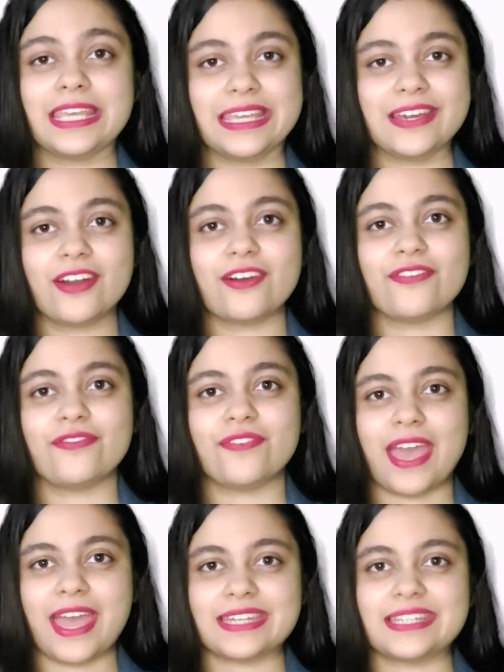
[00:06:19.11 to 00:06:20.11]
Ihr
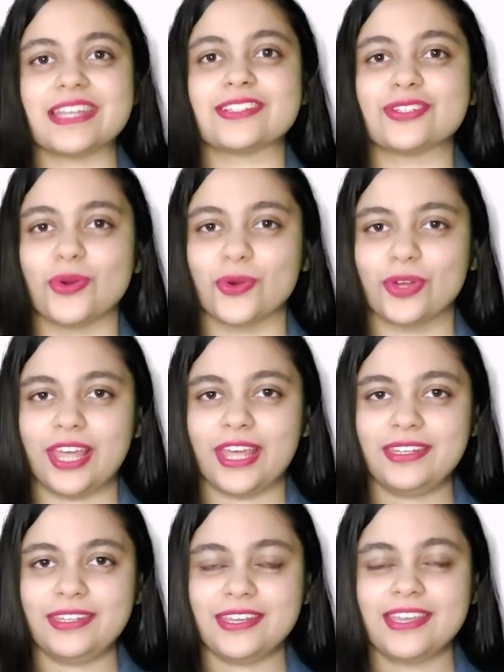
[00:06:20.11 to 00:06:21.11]
werdet
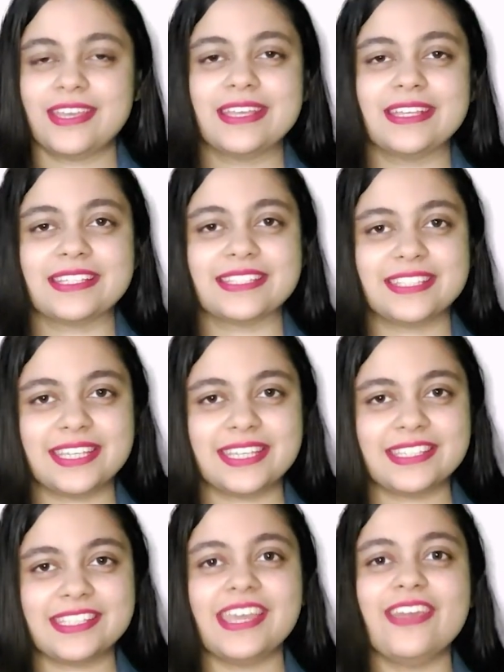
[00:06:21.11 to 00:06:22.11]
holen.
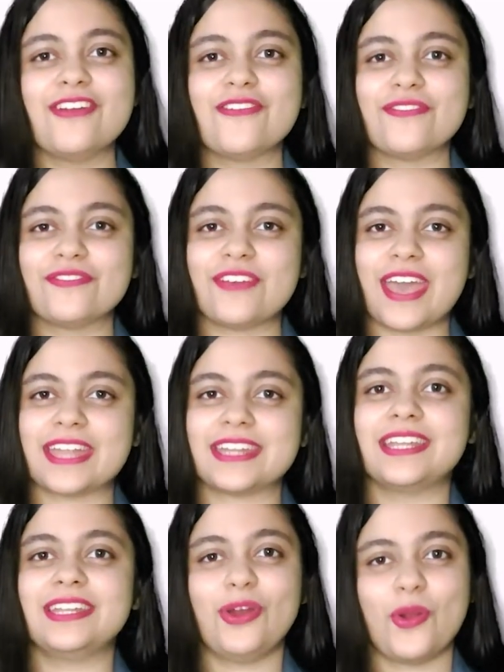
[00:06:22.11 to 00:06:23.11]
Sie
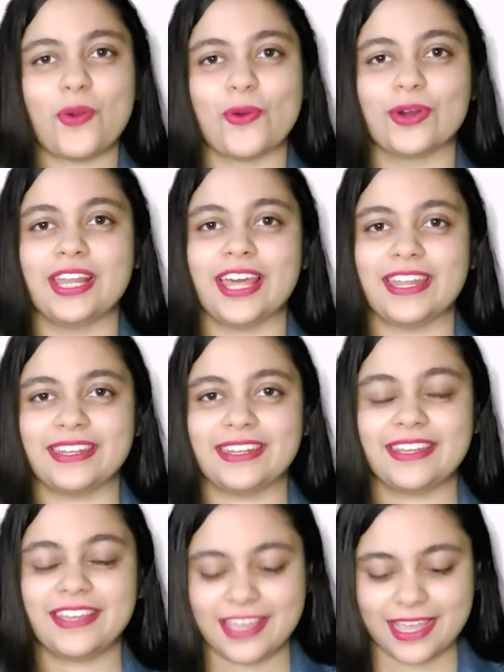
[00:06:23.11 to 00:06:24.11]
werden
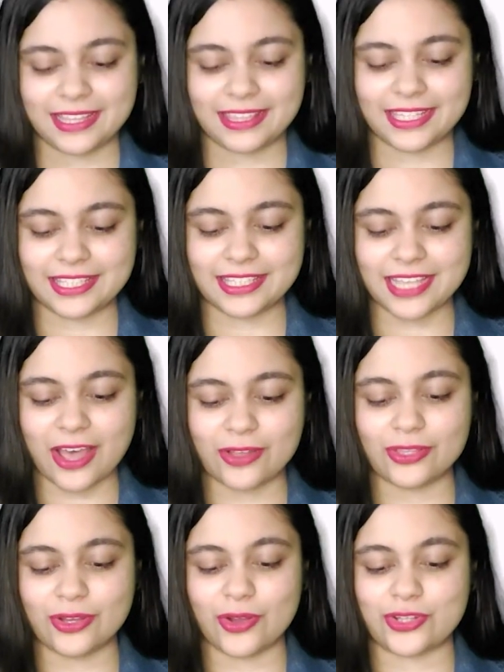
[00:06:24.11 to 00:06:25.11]
holen. This is
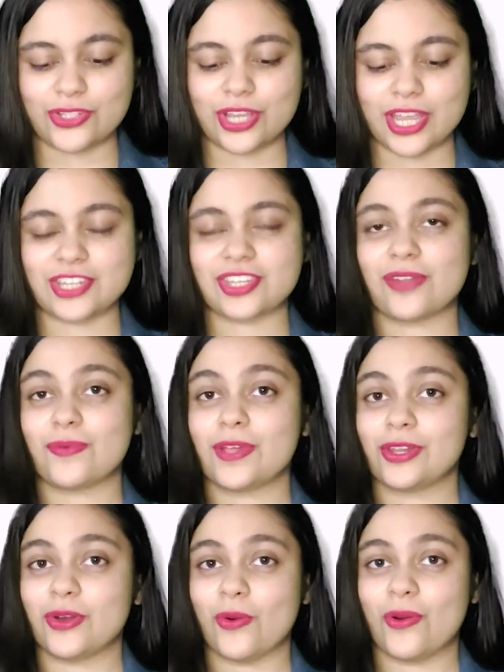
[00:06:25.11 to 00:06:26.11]
how the conjugation
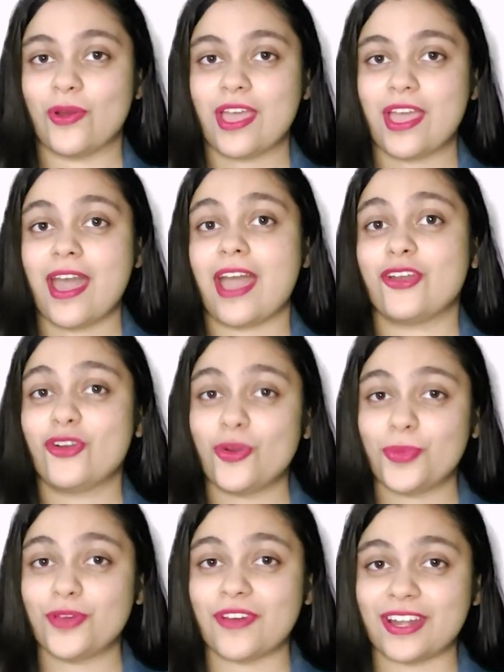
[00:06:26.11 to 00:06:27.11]
will go. I
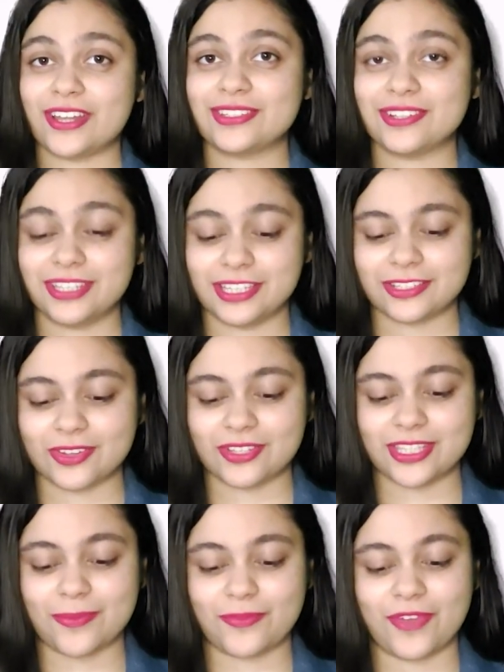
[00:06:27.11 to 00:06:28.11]
hope you've understood this
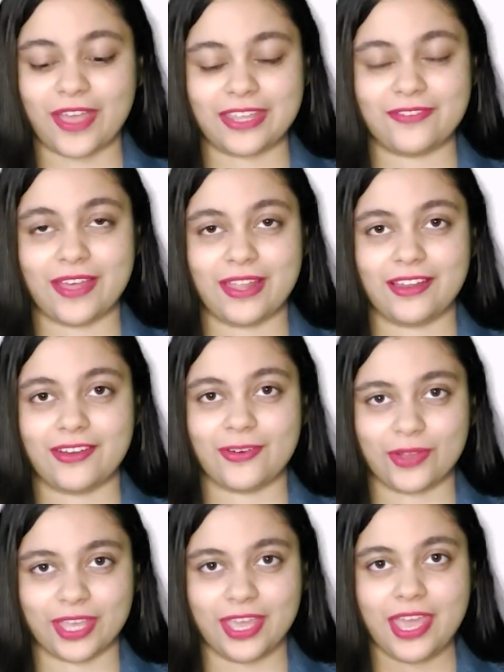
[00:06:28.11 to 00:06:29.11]
concept very well,
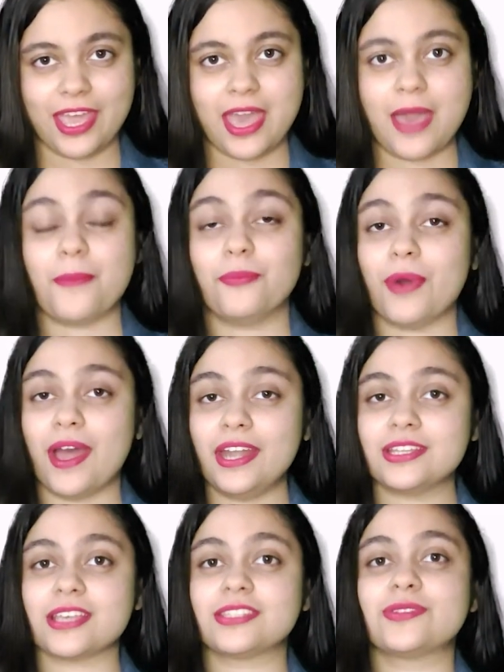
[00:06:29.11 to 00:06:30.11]
okay?
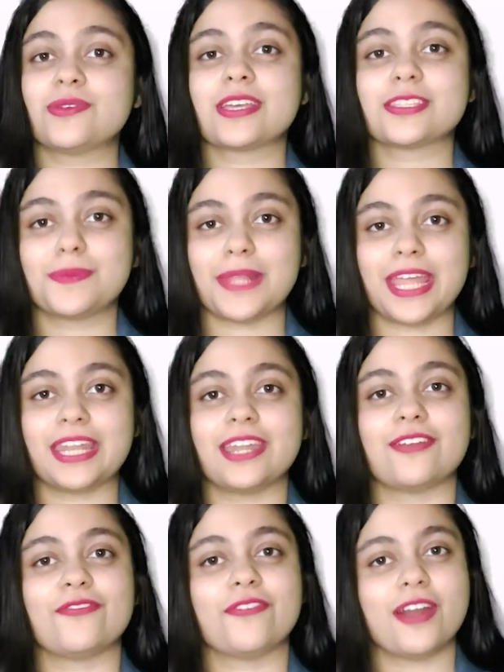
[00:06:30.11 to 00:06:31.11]
But just to explain
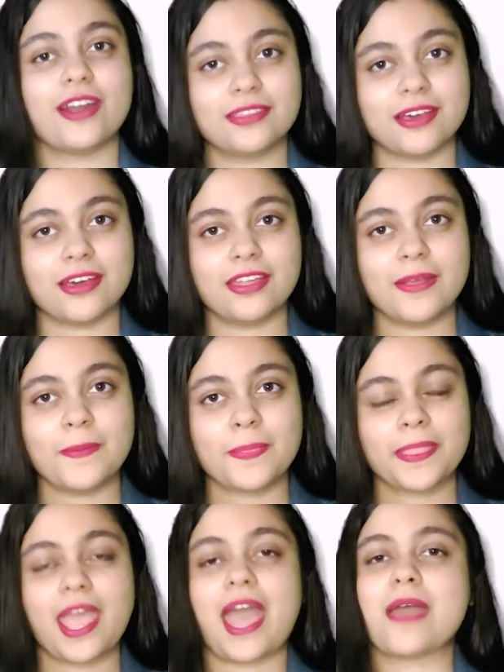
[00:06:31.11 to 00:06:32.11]
it further,
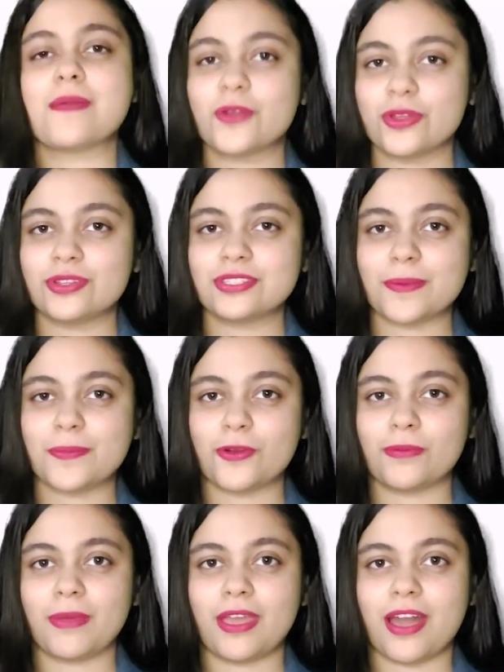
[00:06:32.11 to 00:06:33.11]
I'm going to
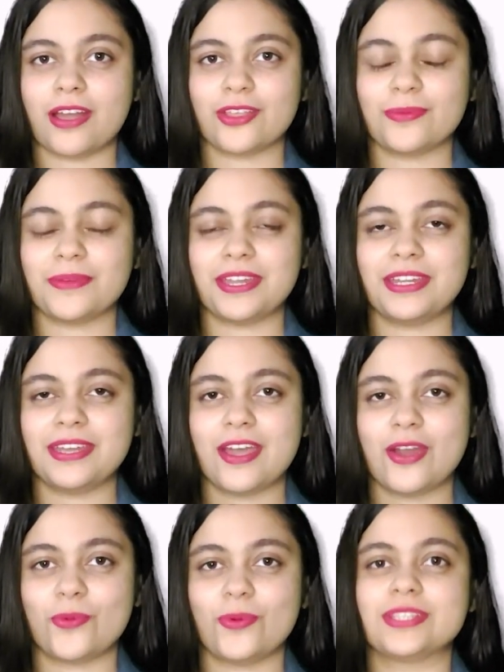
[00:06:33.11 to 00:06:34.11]
support my argument
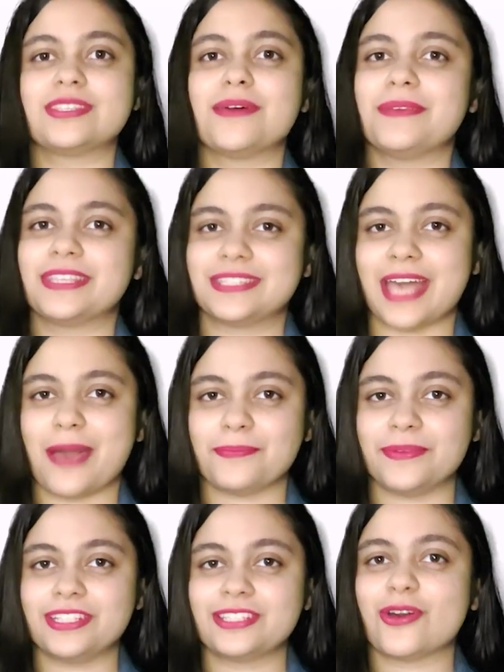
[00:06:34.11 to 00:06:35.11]
with some
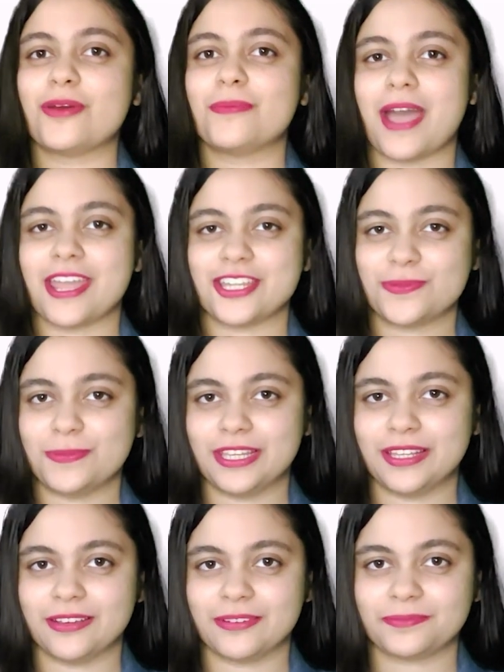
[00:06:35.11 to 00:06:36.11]
examples or
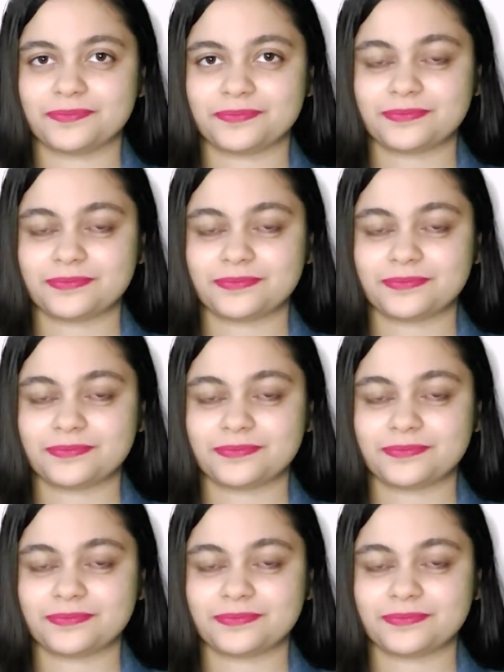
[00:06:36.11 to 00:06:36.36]
Beispiele.